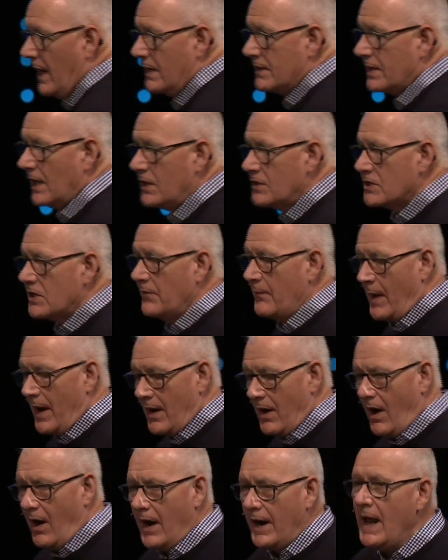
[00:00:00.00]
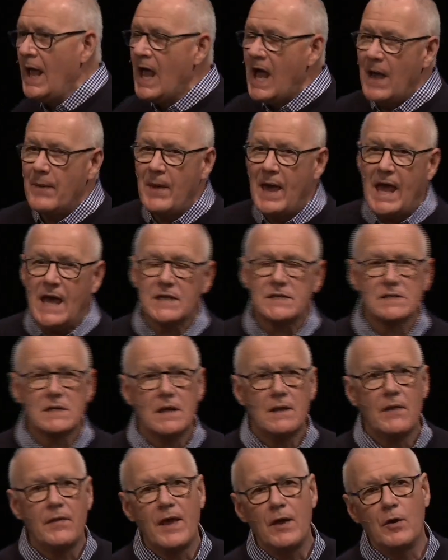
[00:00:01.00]
meditation of my heart, I'm
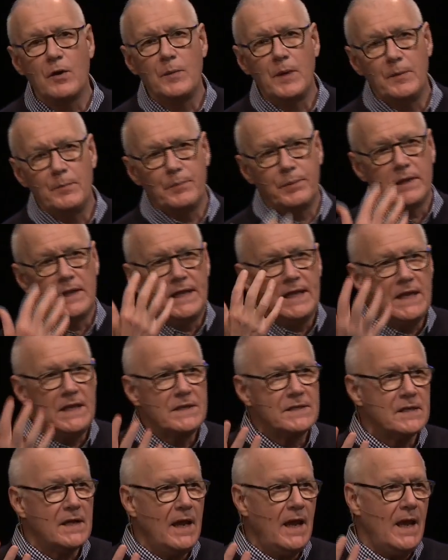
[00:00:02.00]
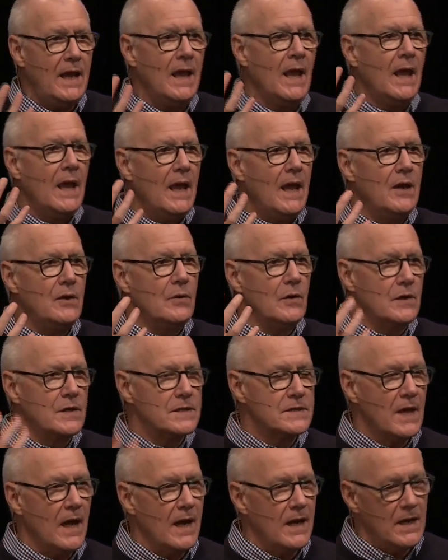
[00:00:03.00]
asking that they would be pleasing in your
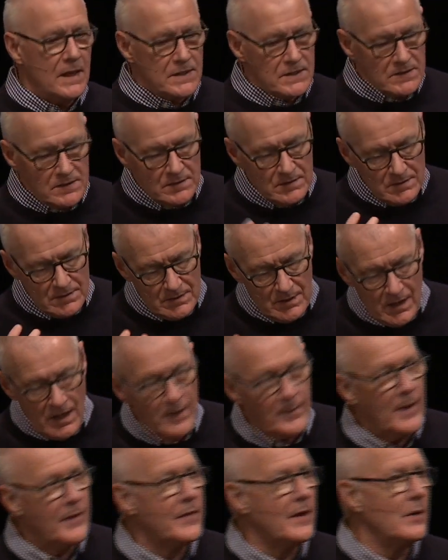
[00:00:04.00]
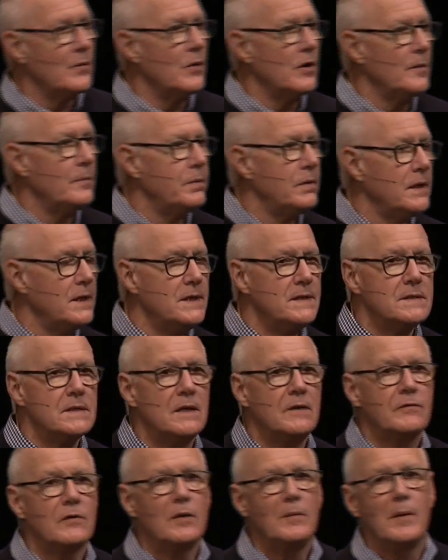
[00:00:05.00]
sight. Let's talk about that word
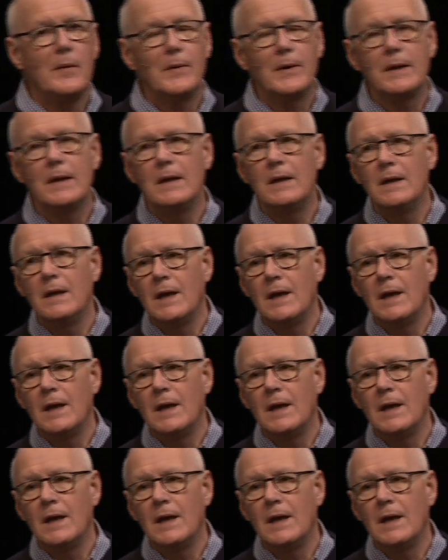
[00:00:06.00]
pleasing for a moment.